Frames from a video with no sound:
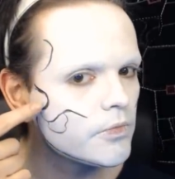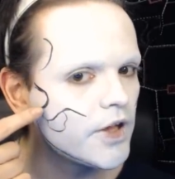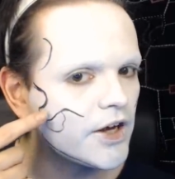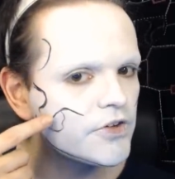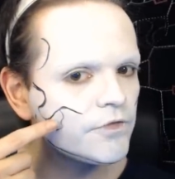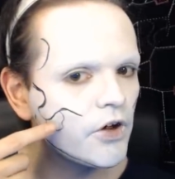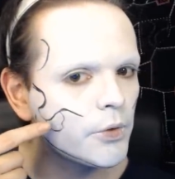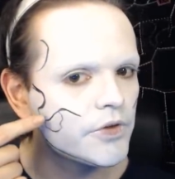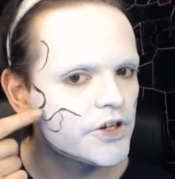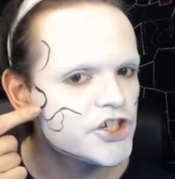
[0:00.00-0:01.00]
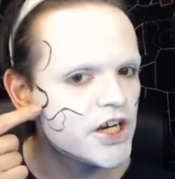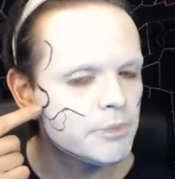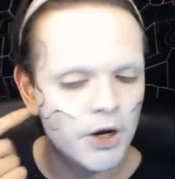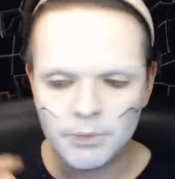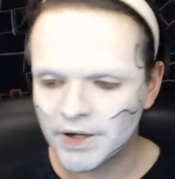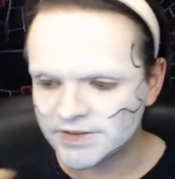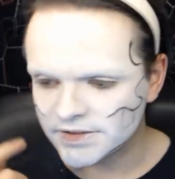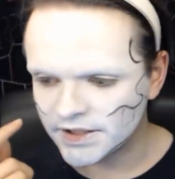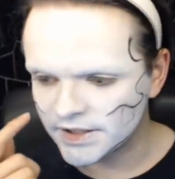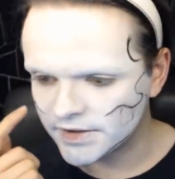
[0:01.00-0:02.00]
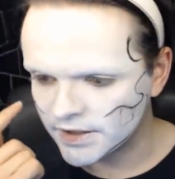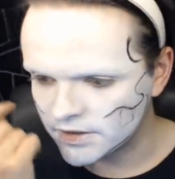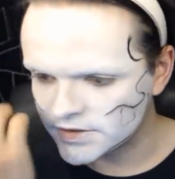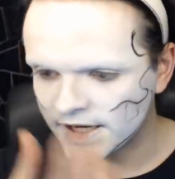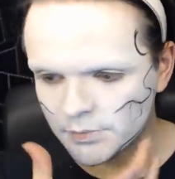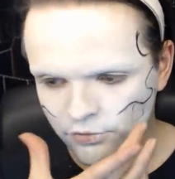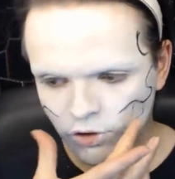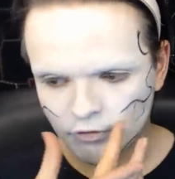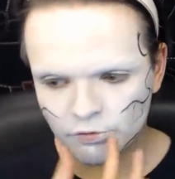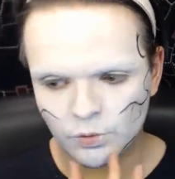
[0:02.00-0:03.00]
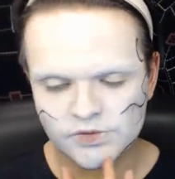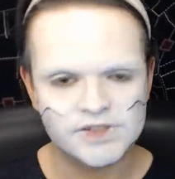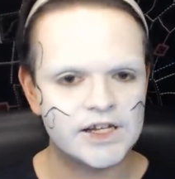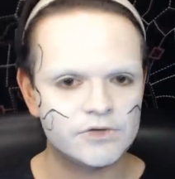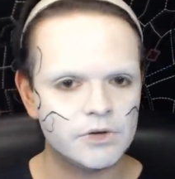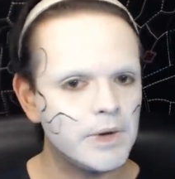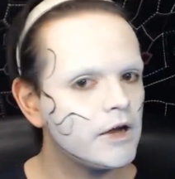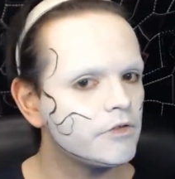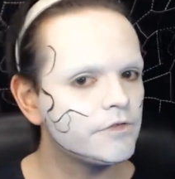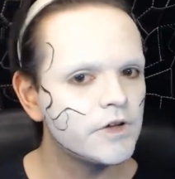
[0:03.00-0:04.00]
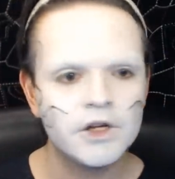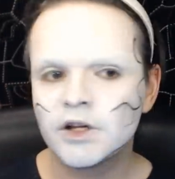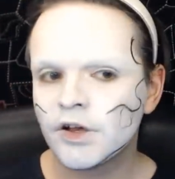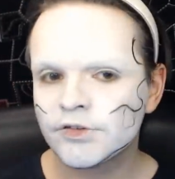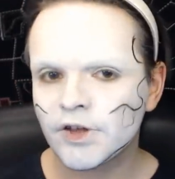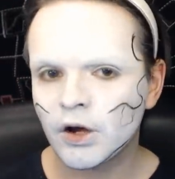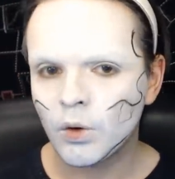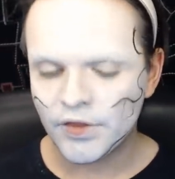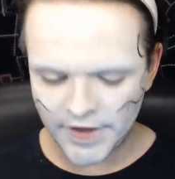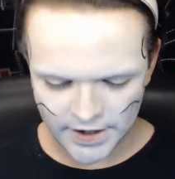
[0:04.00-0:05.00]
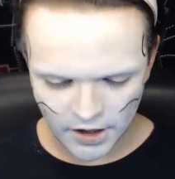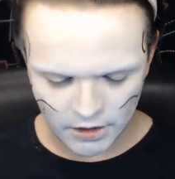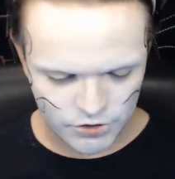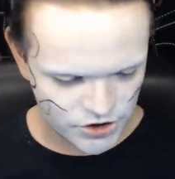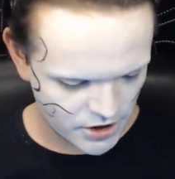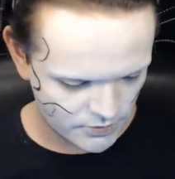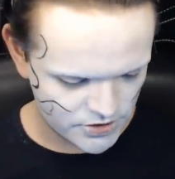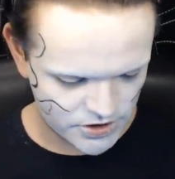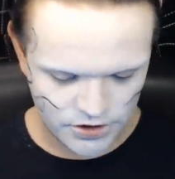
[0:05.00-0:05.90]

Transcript: yeah, just following the cheekbone basically and then tapering off towards the centre of the mouth. So then I'm just going